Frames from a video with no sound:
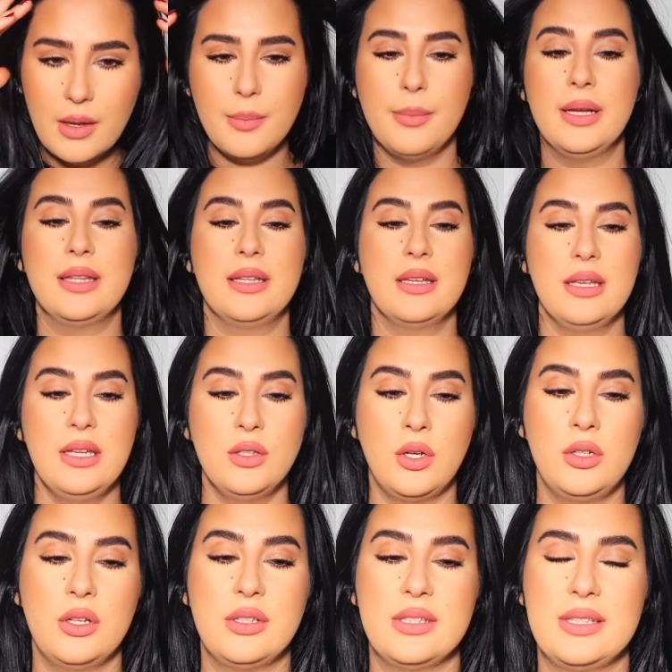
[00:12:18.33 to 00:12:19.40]
But in
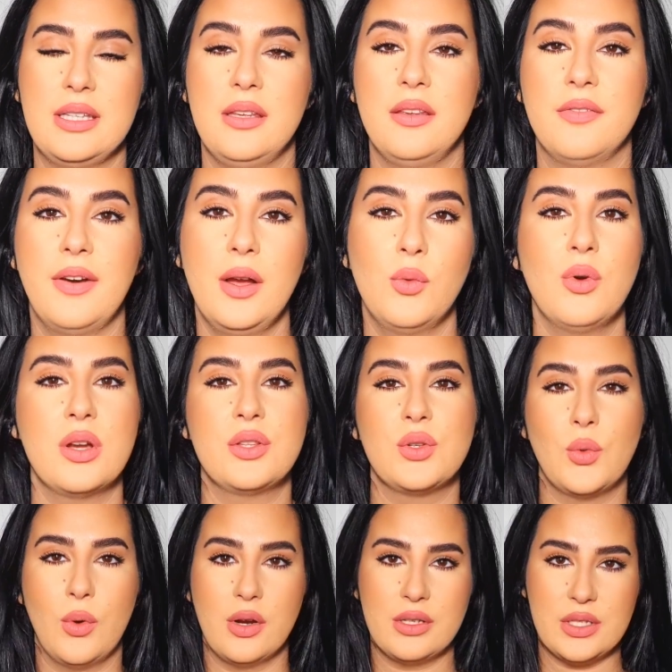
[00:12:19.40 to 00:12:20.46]
all honesty, if I were to
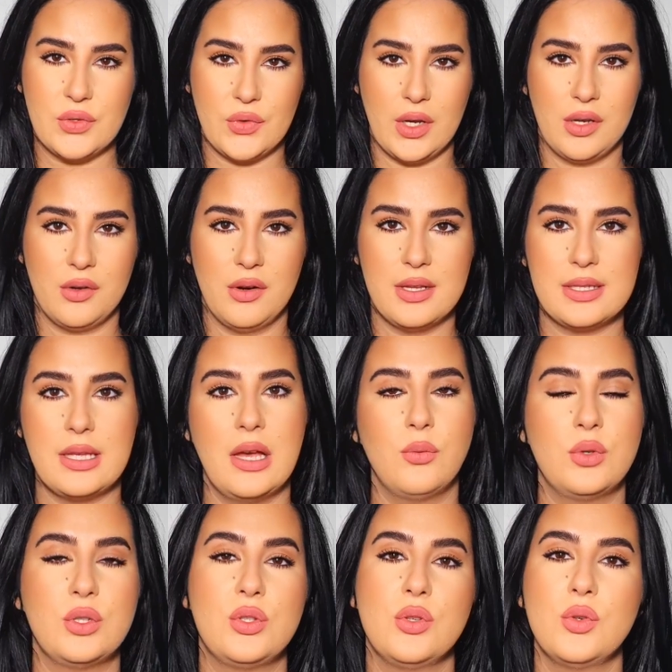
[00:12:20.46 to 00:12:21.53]
wear this fragrance, I
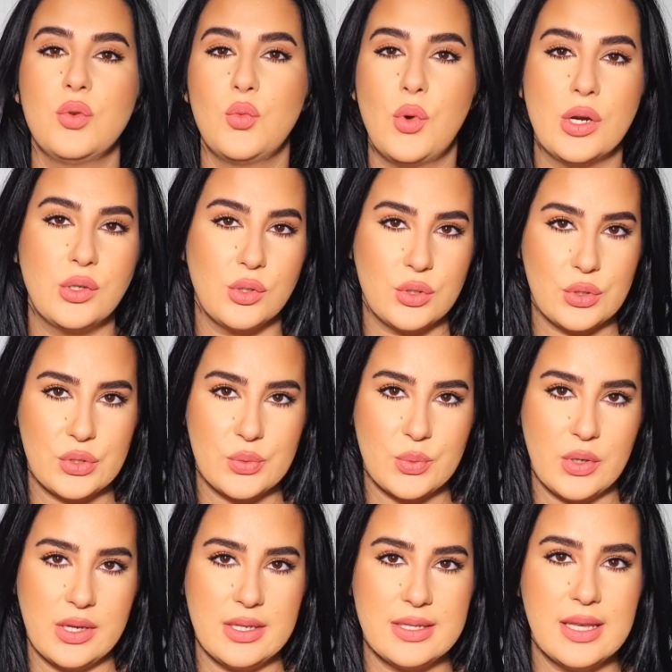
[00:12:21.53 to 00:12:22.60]
would do 1 or 2
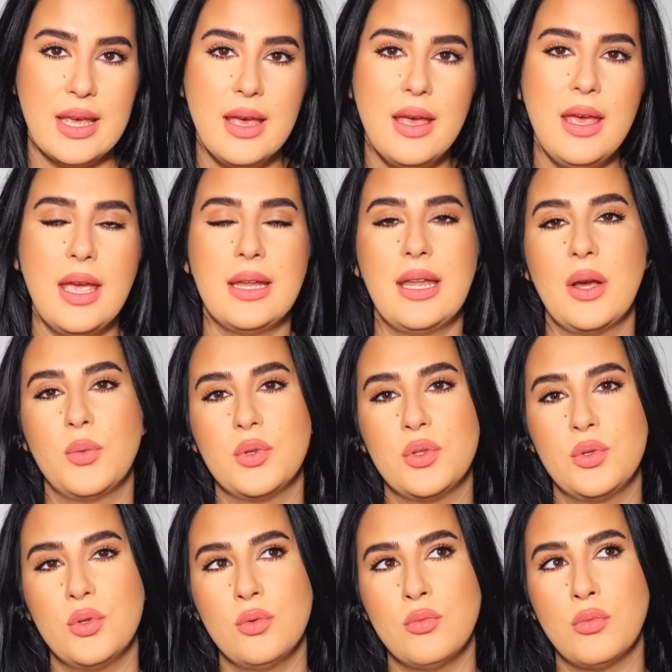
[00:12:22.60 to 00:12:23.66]
sprays, and I
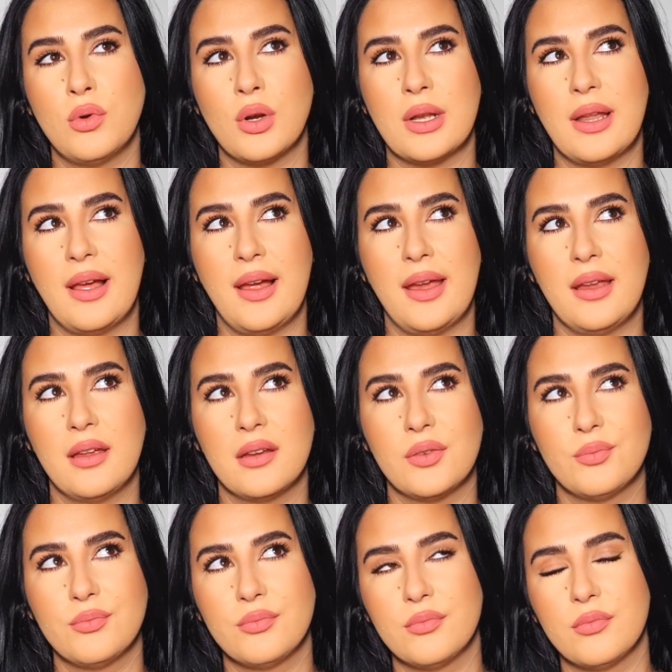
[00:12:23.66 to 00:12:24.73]
would do more like
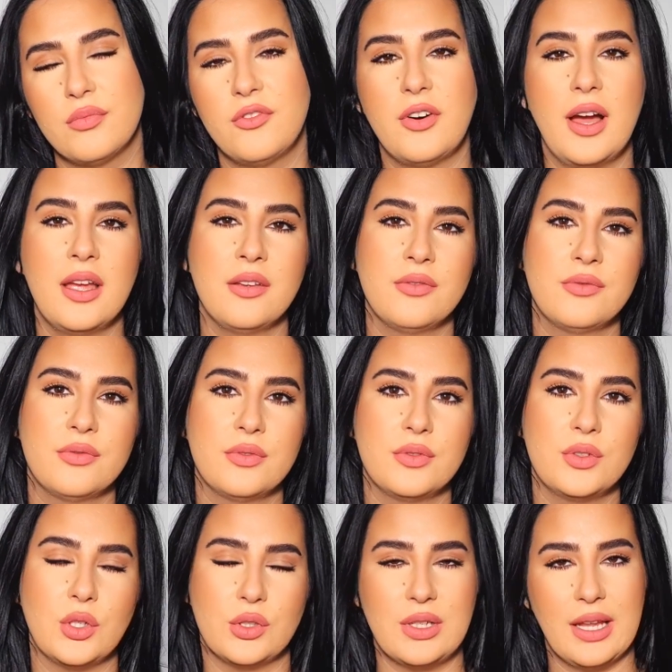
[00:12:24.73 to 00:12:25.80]

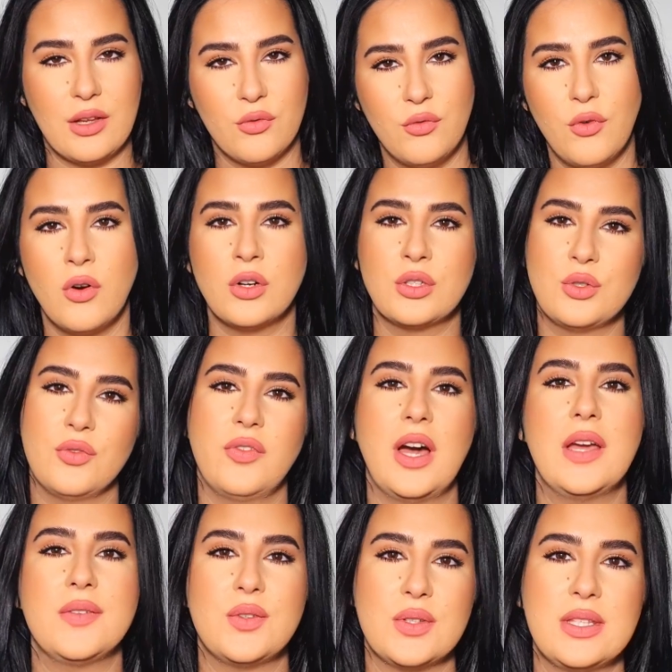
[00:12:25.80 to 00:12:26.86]
4 to
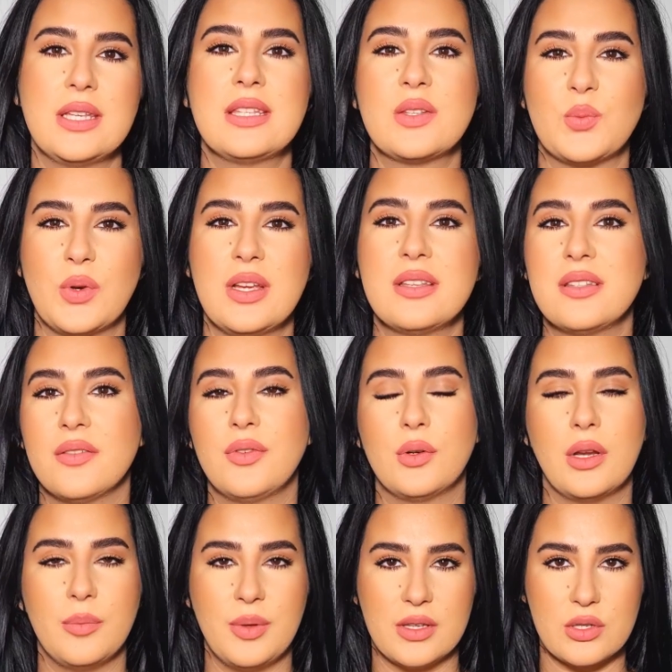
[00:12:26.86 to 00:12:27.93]
5 to 6 sprays of
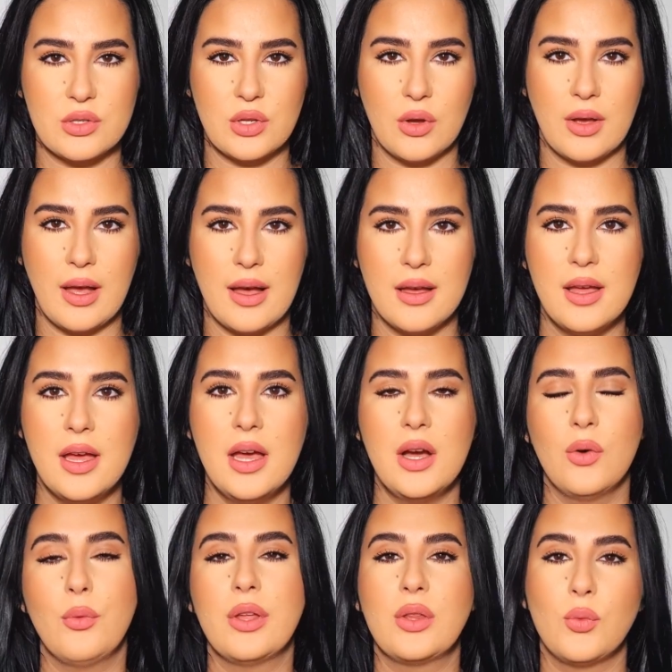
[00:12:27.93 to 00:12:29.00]
Arabian Tonka
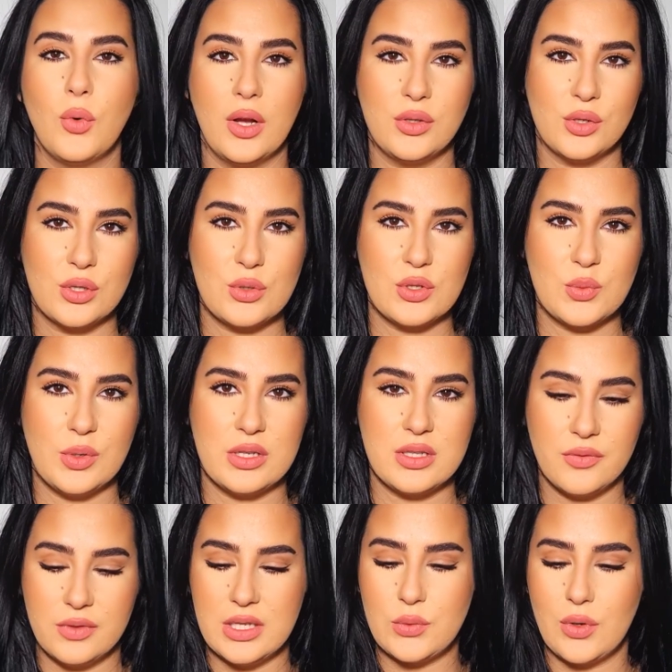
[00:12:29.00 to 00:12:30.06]
with 1 or 2 sprays
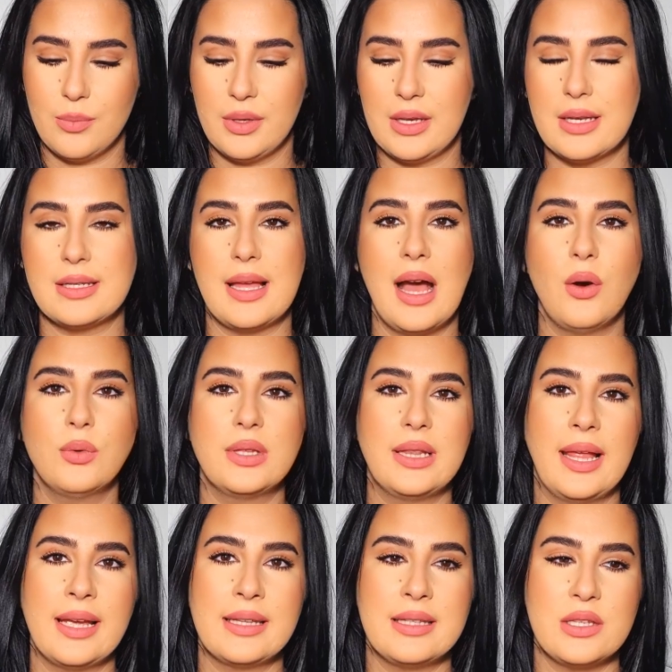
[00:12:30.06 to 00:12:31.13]
of this one, because I would
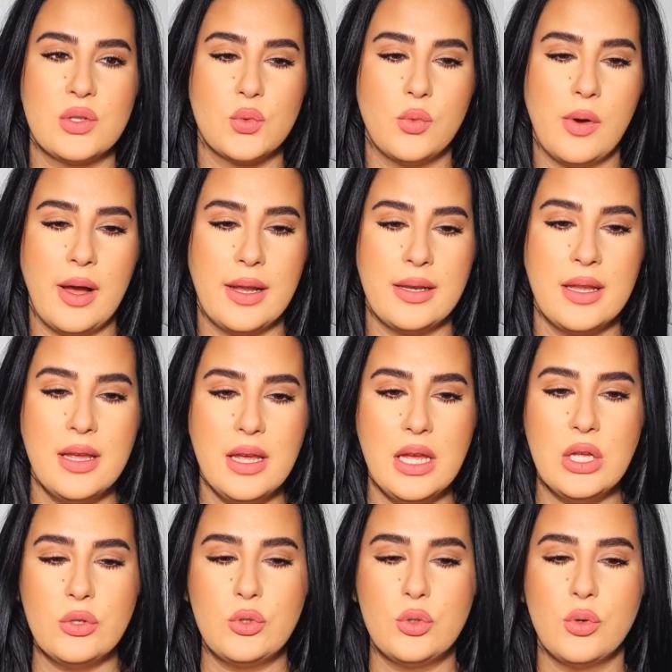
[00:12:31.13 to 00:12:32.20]
like this one
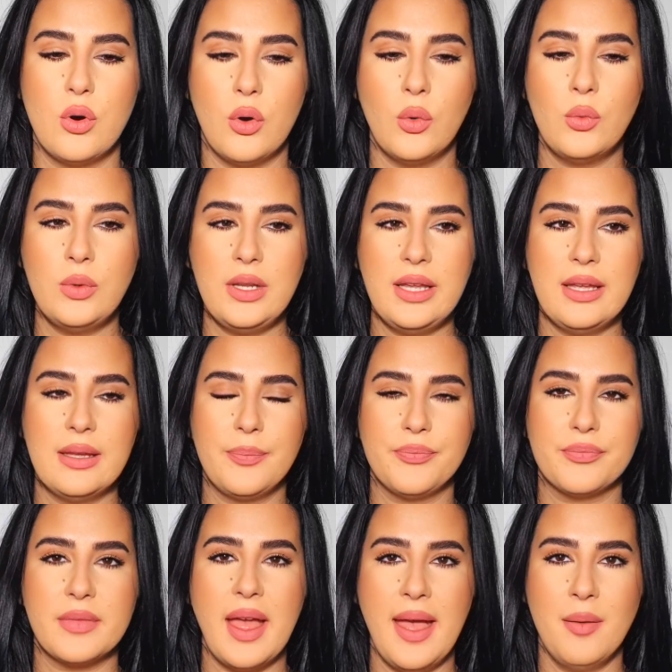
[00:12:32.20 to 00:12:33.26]
to only
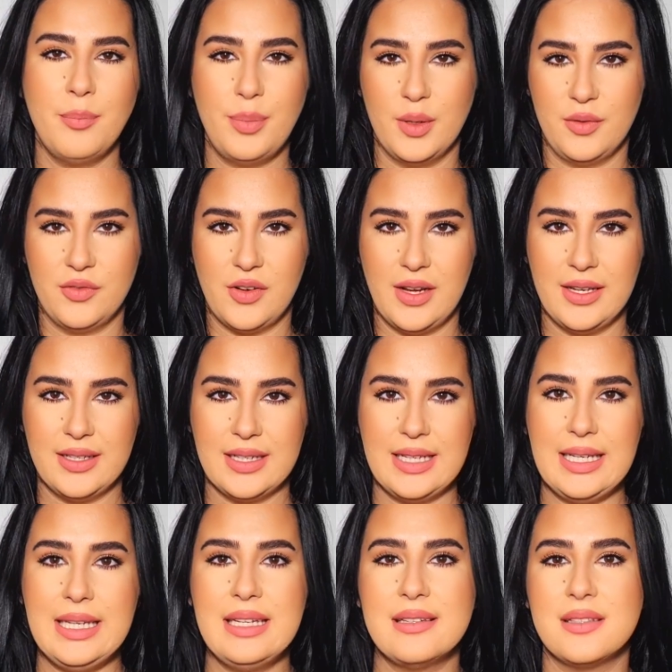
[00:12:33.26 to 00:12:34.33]
amplify a
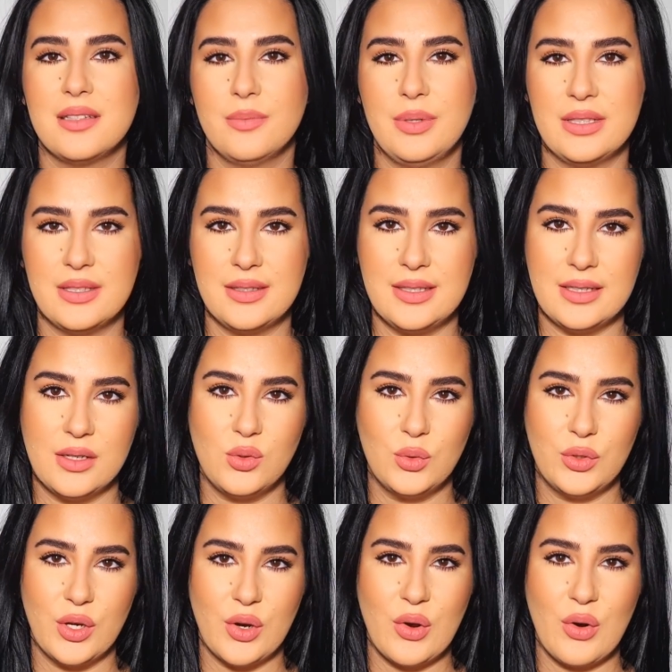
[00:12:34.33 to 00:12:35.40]
little bit the
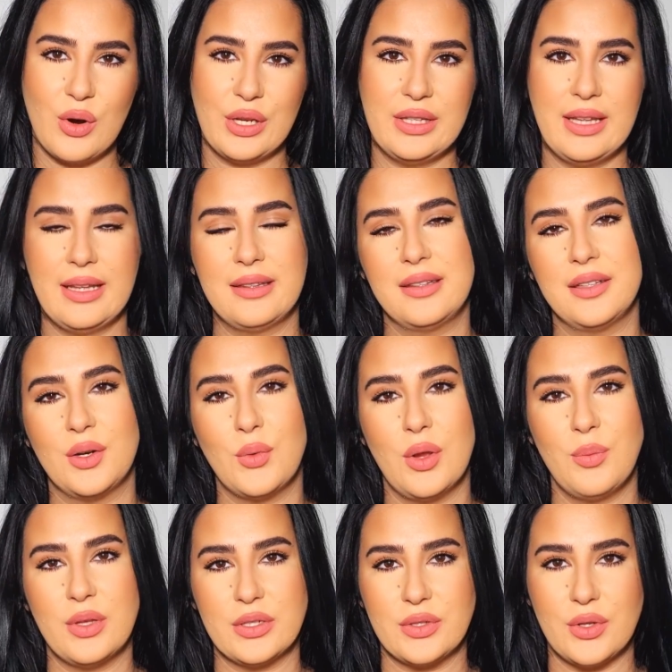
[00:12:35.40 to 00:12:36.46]
oud accord that
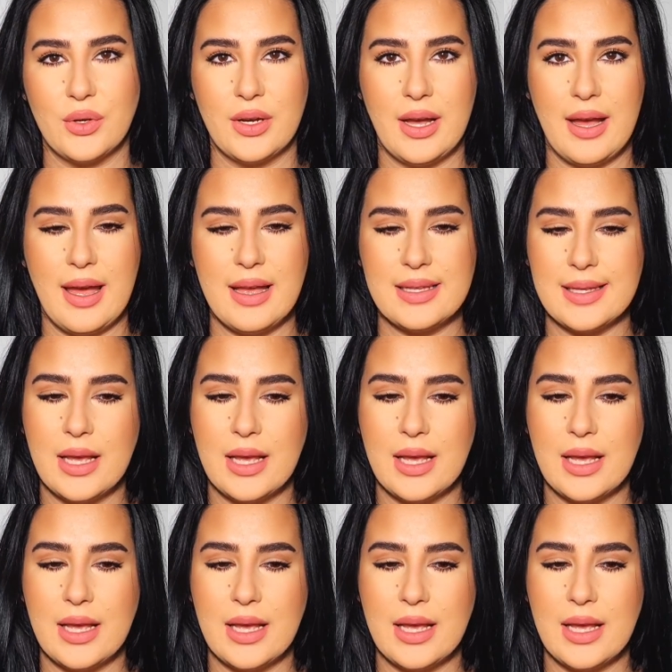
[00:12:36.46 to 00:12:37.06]
Arabian Tonka has.